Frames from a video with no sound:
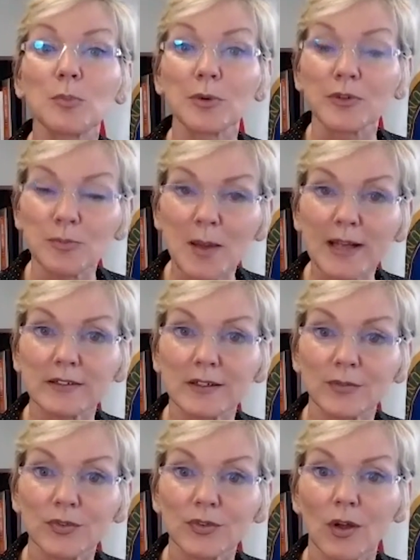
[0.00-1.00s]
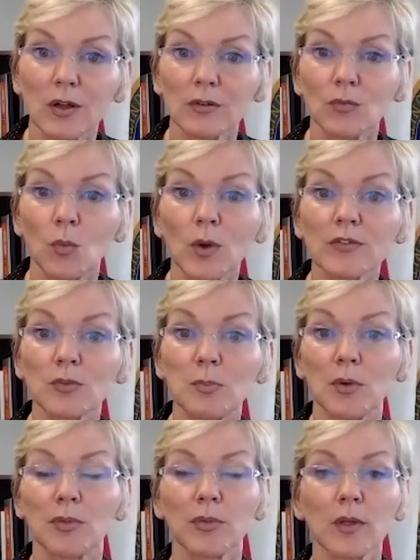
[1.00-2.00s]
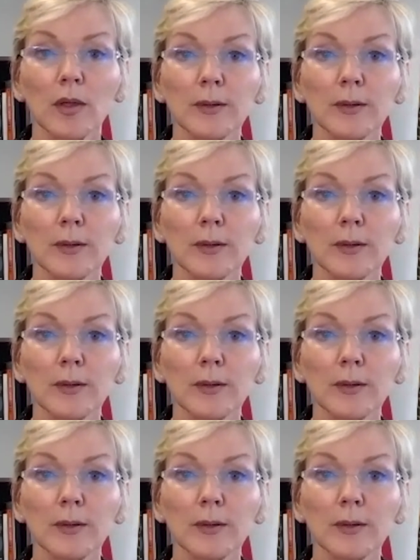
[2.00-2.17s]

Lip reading: perspectives on what's both